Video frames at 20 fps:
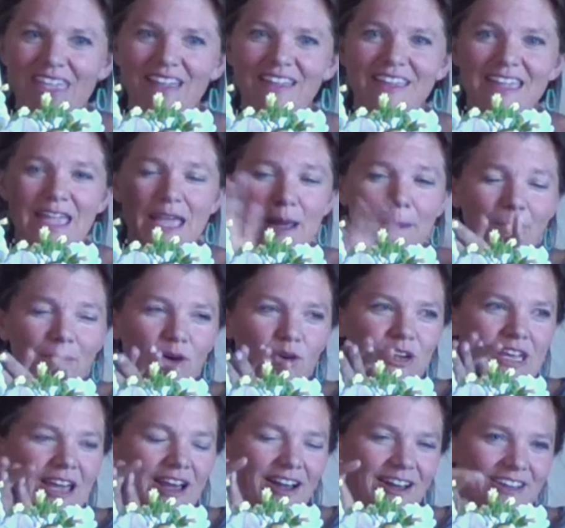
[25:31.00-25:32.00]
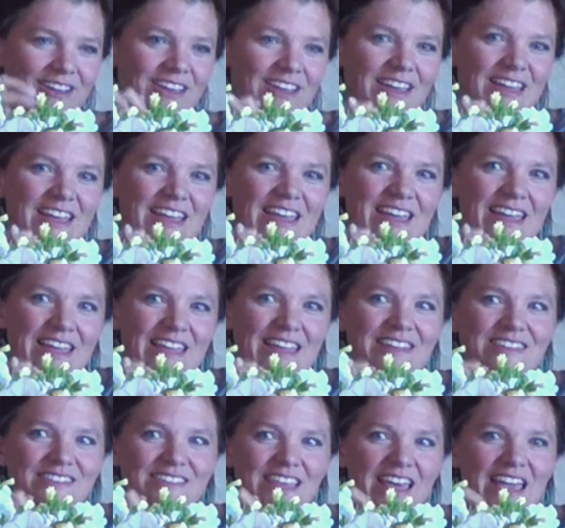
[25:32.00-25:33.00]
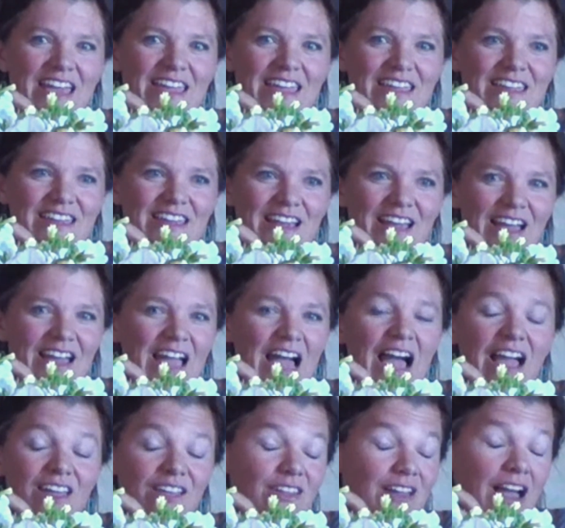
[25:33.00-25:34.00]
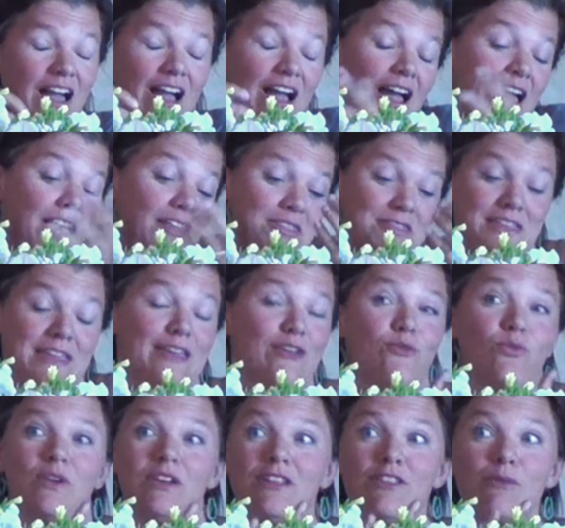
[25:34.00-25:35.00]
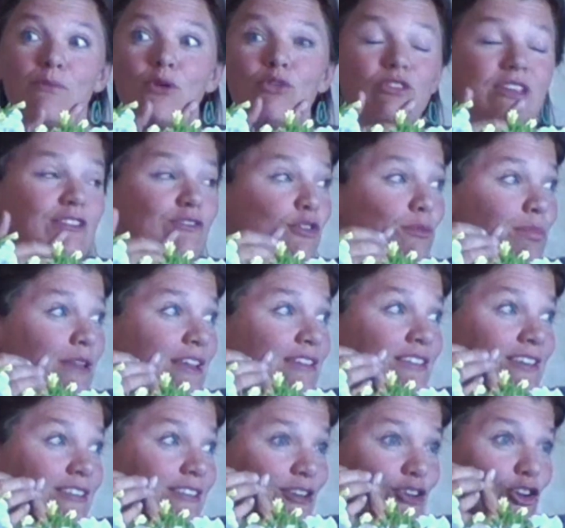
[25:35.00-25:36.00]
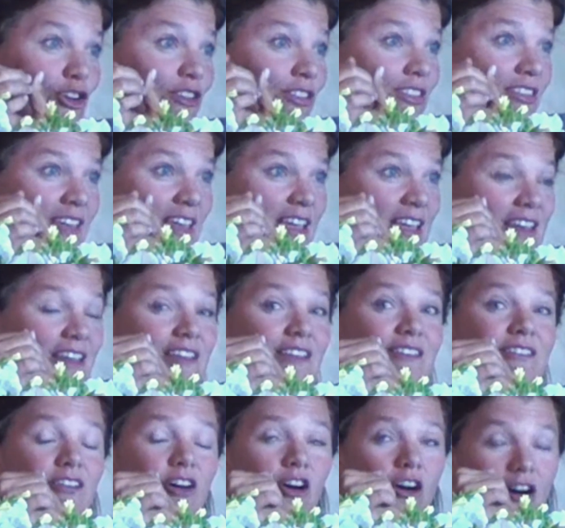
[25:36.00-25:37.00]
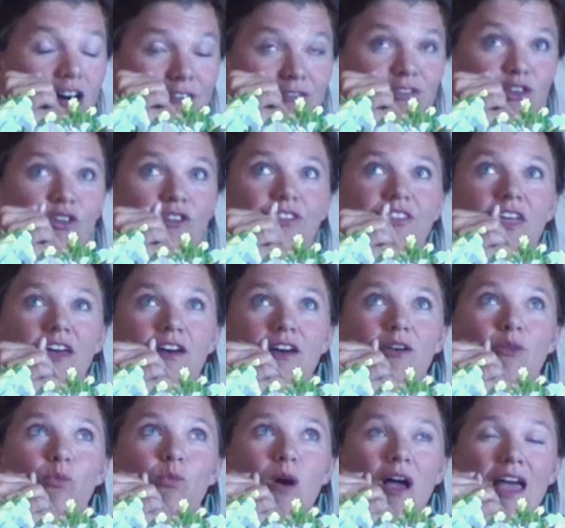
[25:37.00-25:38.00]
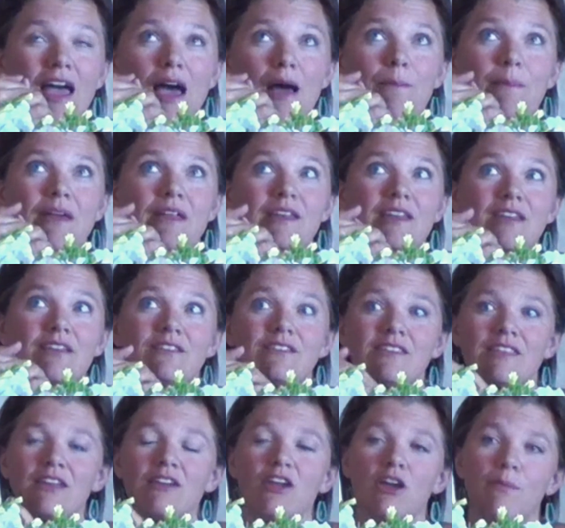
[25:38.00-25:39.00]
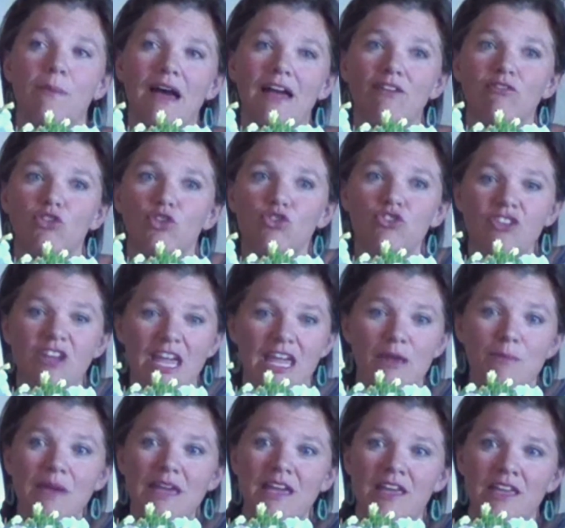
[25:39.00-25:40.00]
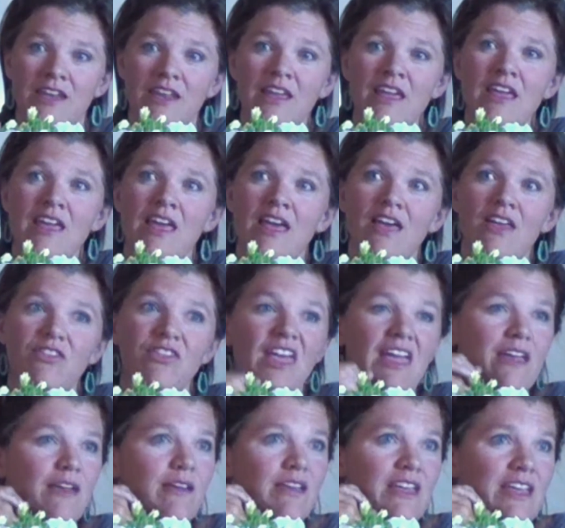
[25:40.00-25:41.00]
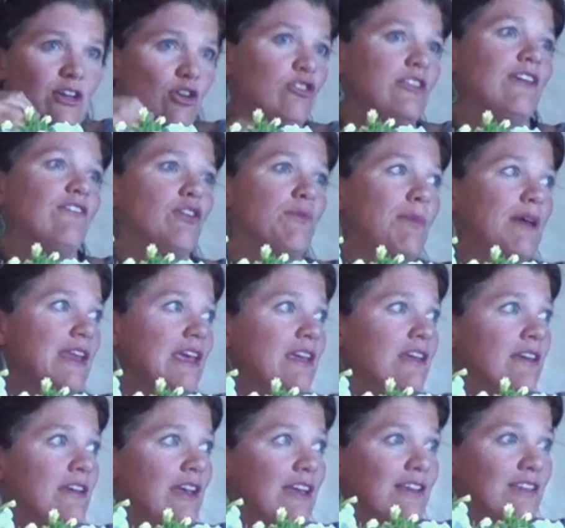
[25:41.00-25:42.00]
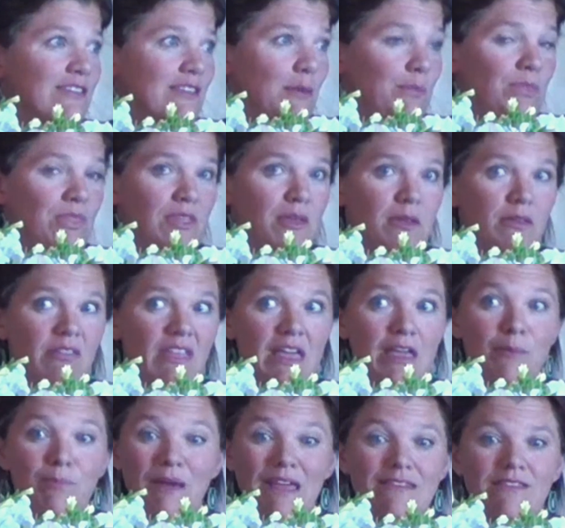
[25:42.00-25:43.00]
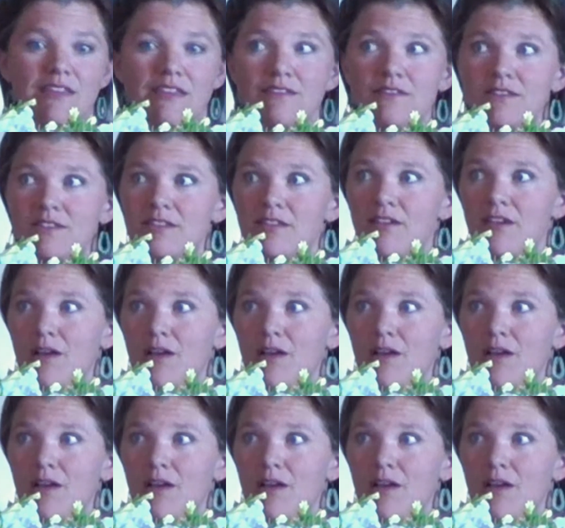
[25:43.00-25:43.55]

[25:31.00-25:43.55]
Cambodia is like, I think one of the most evil places on earth. It is awful. What happened is the Khmer Rouge came in, they killed everybody except the peasants.